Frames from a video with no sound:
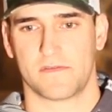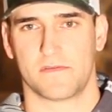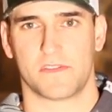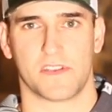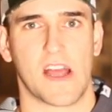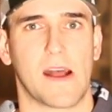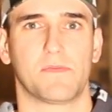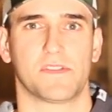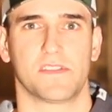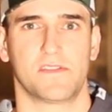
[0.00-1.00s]

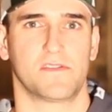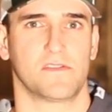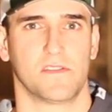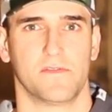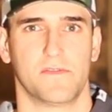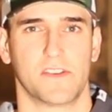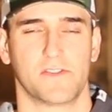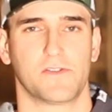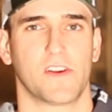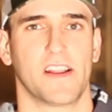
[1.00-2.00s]
synopsis of what
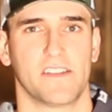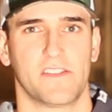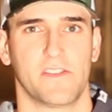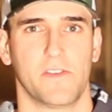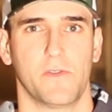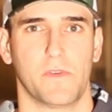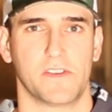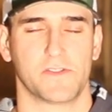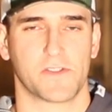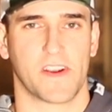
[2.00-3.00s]
you're trying to do,
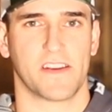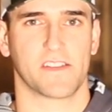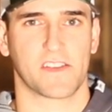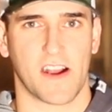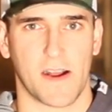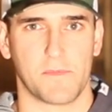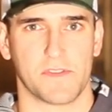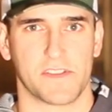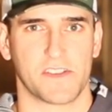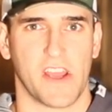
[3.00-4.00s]
what you're trying to
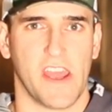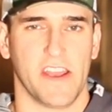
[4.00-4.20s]
accomplish.